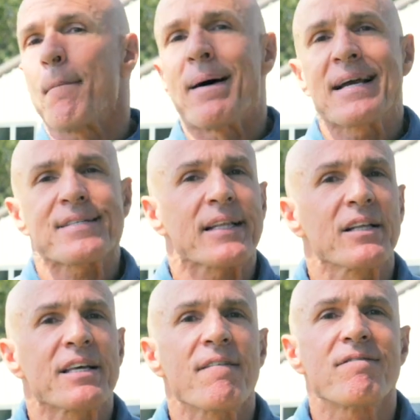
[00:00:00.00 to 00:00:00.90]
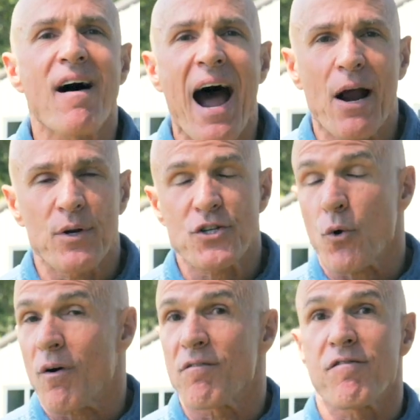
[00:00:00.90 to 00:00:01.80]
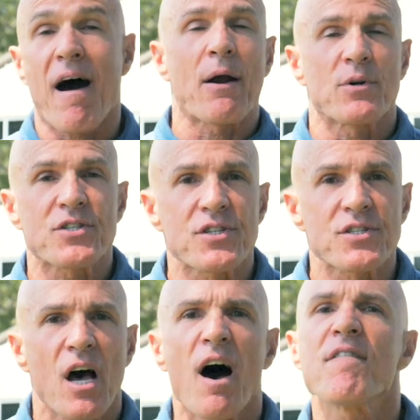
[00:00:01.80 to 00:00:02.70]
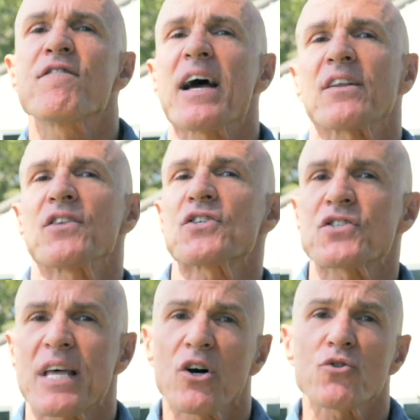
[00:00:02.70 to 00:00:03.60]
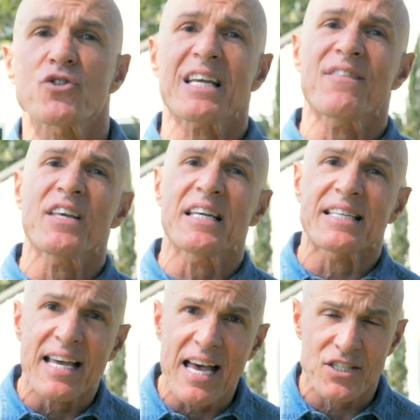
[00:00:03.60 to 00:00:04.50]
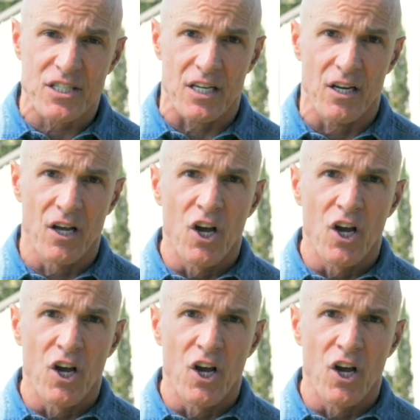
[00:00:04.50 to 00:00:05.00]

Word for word: Basically, the virus or viruses affect the cells in the intestine